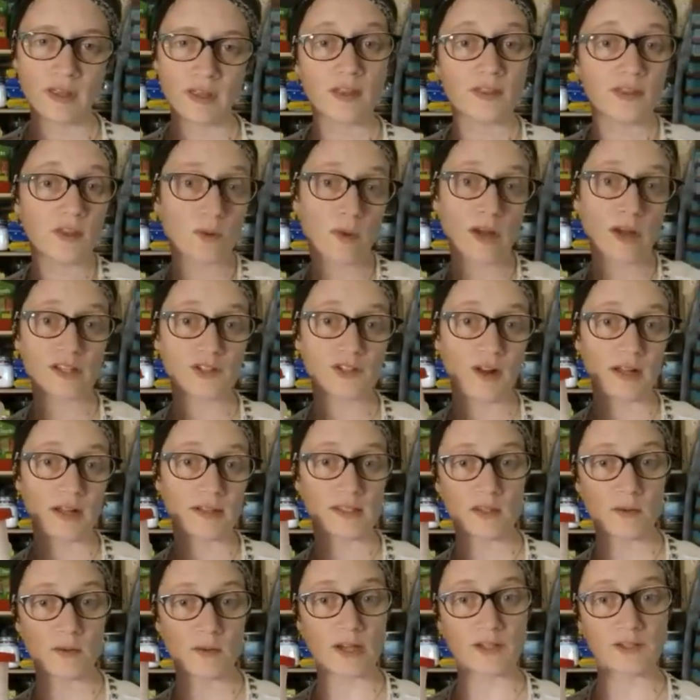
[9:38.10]
the
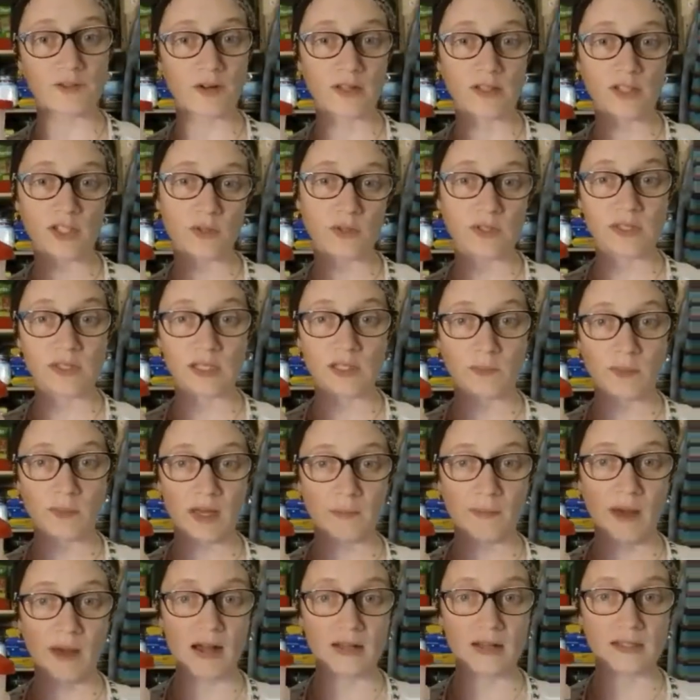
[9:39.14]
restaurants use these
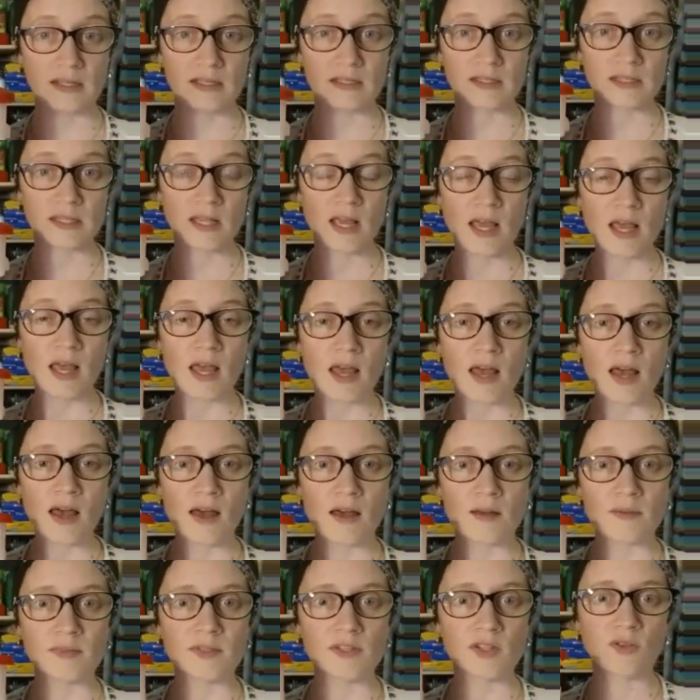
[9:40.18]
big boxes.
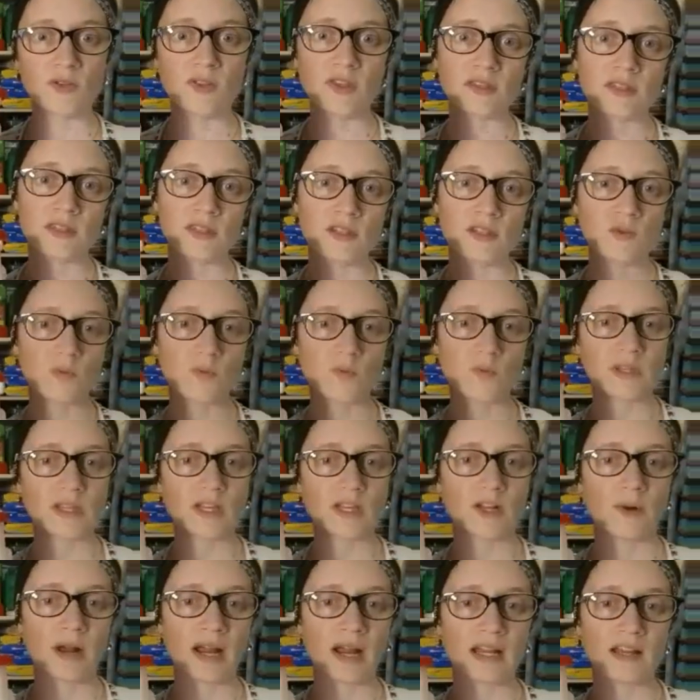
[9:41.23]
So this is
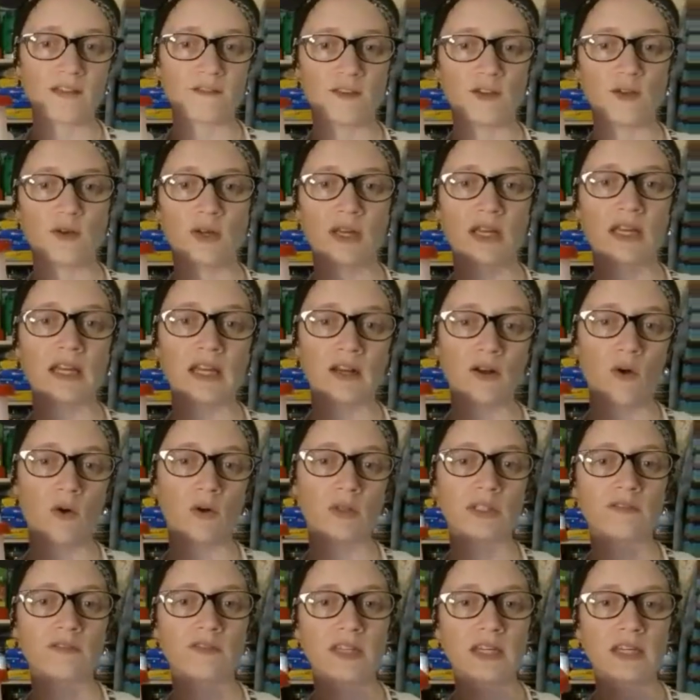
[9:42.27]
really great if you can get a
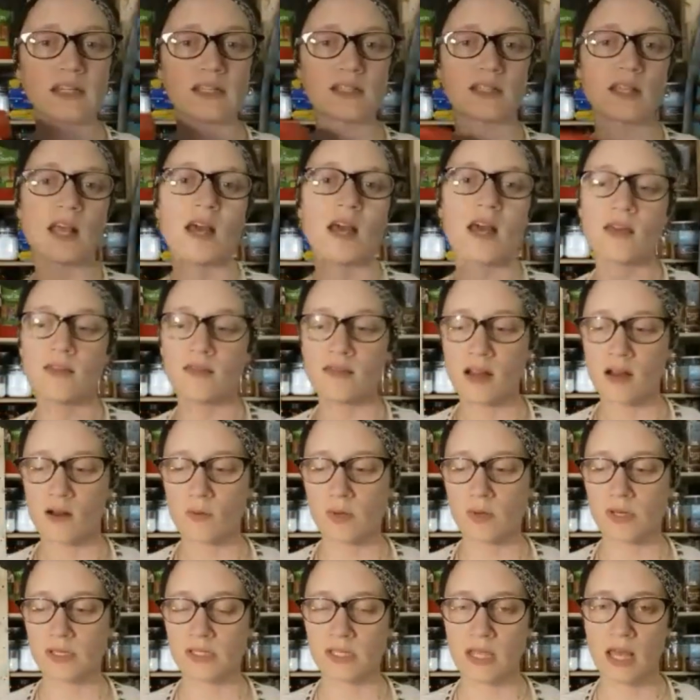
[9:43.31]
hold of these.
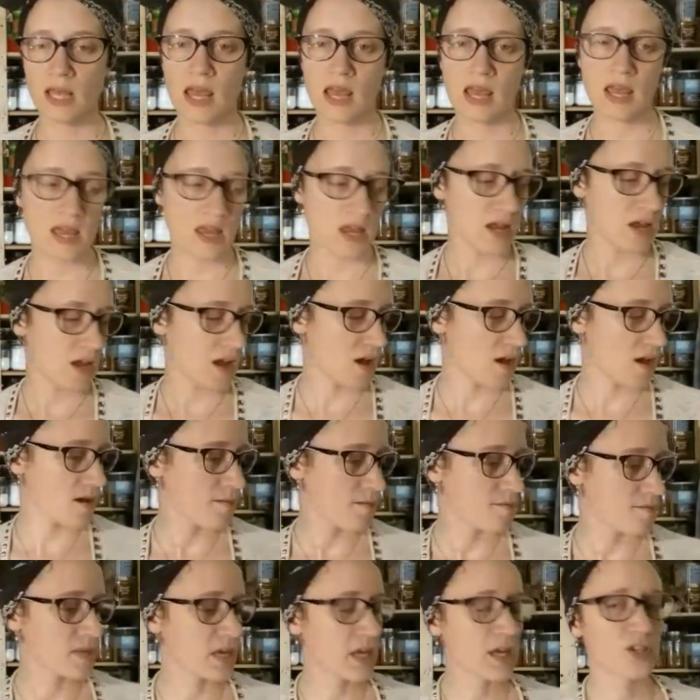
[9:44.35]
There was a
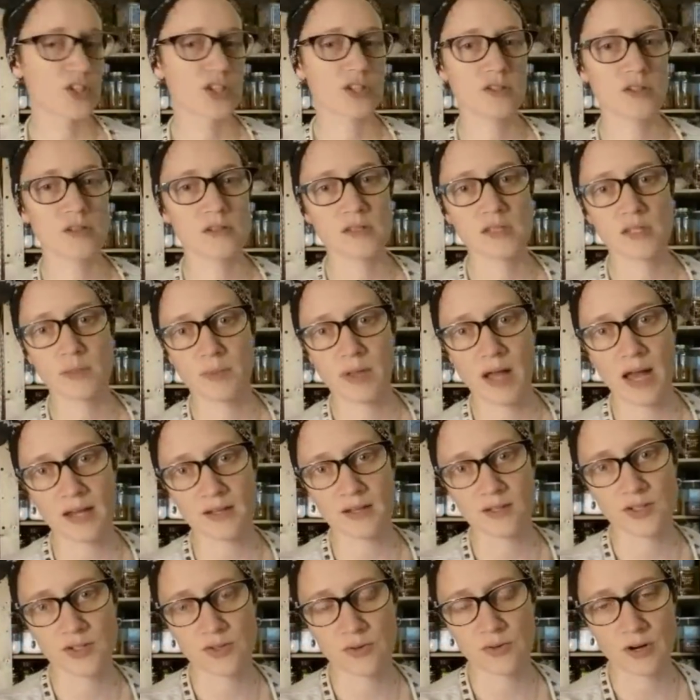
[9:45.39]
kitchen
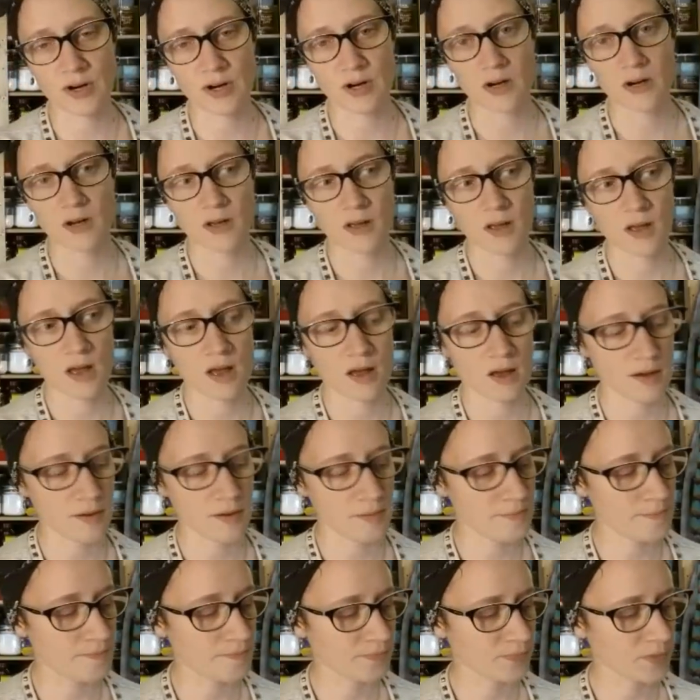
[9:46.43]
supply store,
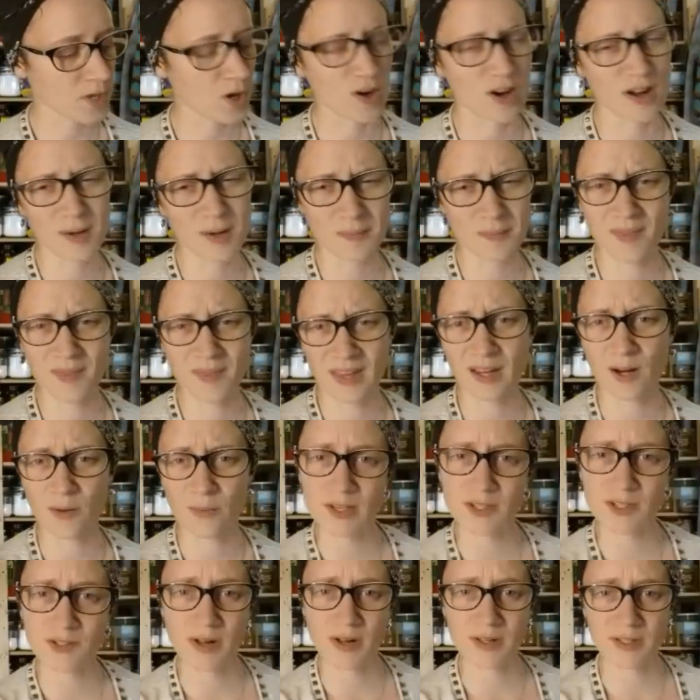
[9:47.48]
or a
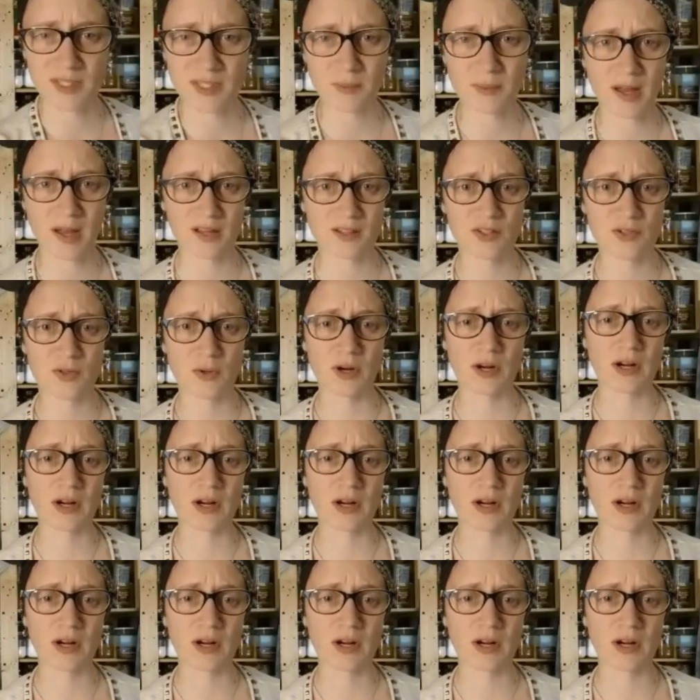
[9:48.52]
restaurant supply